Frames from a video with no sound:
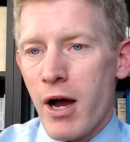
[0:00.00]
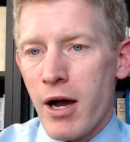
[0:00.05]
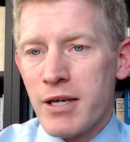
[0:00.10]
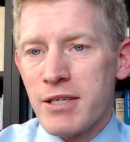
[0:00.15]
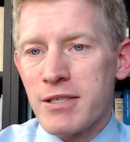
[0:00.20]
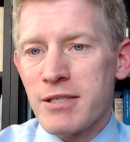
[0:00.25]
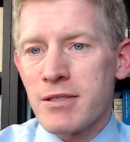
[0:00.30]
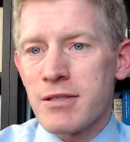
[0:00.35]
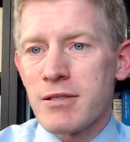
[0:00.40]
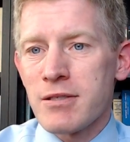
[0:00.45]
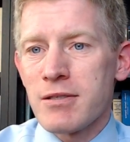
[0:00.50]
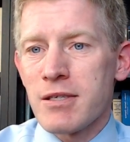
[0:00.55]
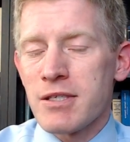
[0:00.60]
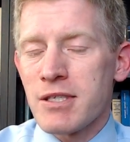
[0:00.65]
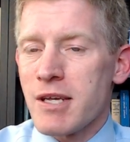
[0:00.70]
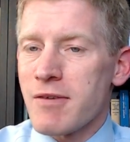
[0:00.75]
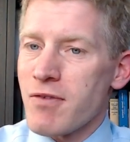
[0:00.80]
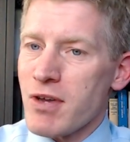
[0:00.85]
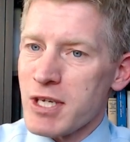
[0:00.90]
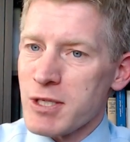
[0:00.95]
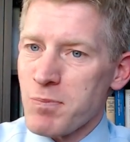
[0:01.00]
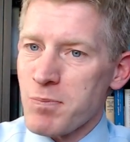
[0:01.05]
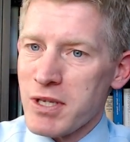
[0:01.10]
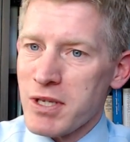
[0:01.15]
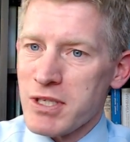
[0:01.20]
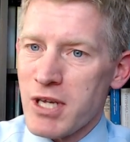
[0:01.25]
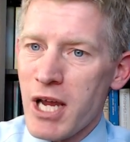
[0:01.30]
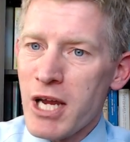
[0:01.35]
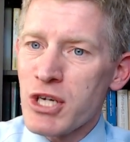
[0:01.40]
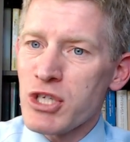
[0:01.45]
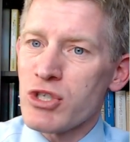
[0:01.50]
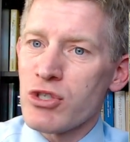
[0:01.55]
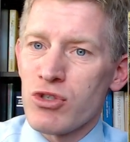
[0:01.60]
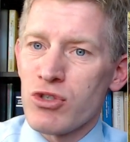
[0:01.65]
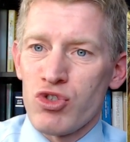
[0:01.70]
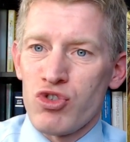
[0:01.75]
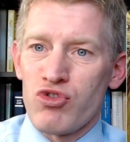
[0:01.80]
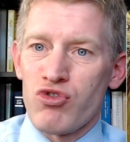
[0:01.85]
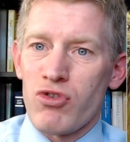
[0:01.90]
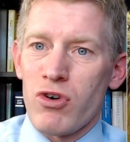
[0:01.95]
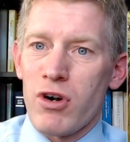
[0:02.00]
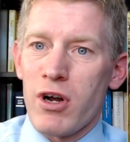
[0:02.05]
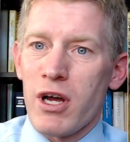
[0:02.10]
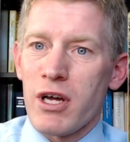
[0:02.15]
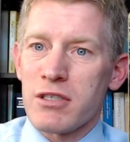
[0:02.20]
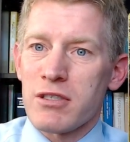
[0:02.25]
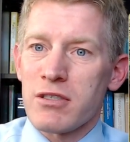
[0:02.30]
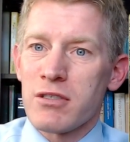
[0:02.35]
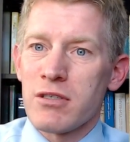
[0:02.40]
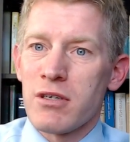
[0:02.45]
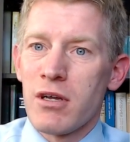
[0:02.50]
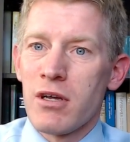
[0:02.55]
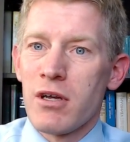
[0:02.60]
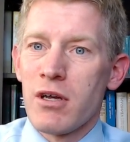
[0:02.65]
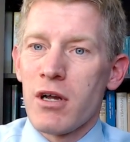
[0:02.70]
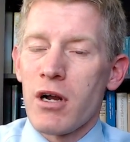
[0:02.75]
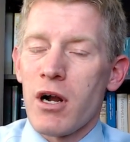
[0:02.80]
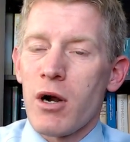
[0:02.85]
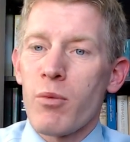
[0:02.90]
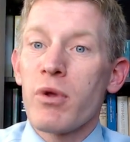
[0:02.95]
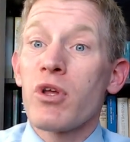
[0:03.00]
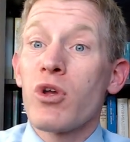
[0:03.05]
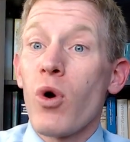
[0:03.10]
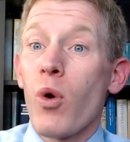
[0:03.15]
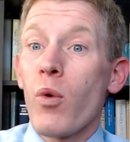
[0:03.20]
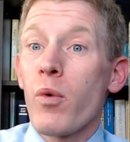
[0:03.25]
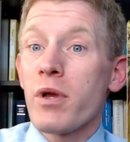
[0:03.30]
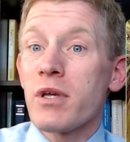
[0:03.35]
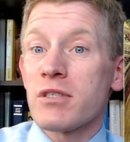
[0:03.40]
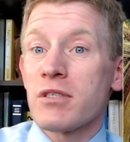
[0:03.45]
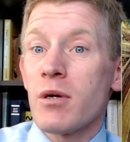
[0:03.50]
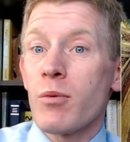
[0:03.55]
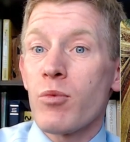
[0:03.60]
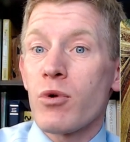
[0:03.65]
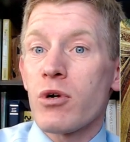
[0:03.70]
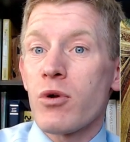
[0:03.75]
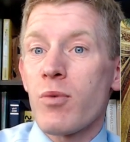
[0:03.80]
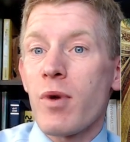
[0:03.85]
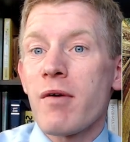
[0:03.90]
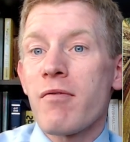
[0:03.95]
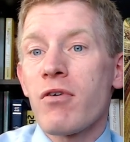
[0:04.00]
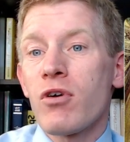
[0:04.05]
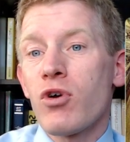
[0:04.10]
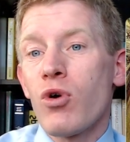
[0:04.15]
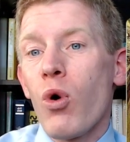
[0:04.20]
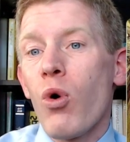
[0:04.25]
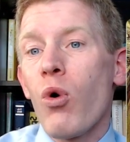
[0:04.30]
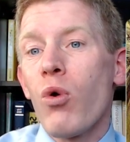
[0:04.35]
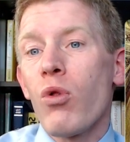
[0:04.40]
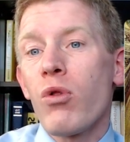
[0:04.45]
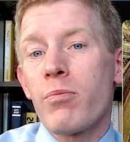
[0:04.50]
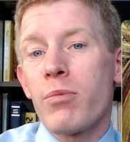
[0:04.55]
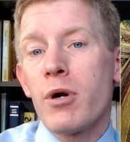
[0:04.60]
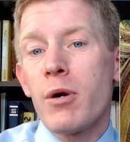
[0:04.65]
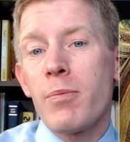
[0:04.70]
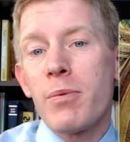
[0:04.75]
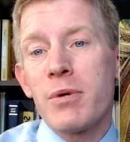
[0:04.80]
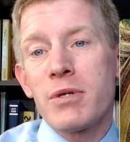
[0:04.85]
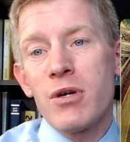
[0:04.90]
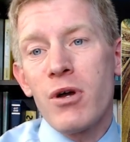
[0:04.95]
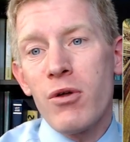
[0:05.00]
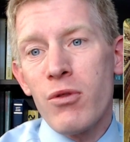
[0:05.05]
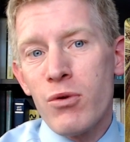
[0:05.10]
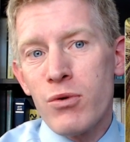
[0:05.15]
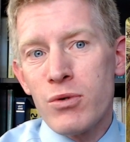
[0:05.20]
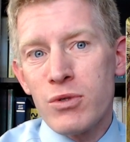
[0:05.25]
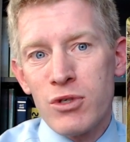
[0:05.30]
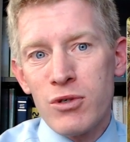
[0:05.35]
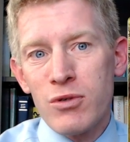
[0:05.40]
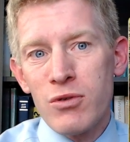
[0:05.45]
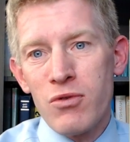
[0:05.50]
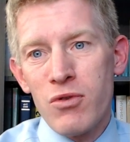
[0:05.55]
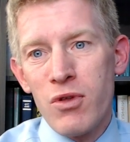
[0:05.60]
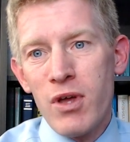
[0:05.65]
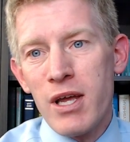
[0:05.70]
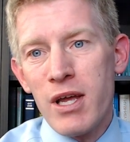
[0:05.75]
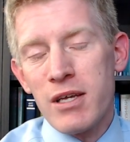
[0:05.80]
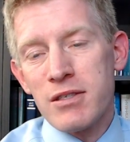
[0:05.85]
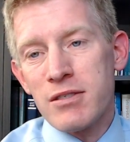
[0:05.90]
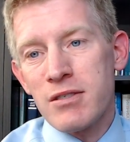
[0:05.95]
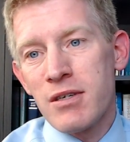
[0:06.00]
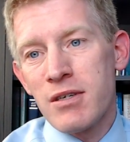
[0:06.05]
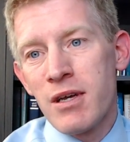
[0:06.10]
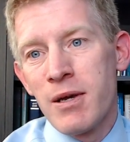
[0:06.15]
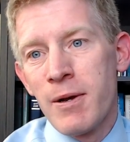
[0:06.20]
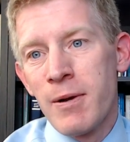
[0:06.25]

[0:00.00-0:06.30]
us? Does he have expectations for us? Are we going somewhere? Do we have a goal, a purpose? All those good things.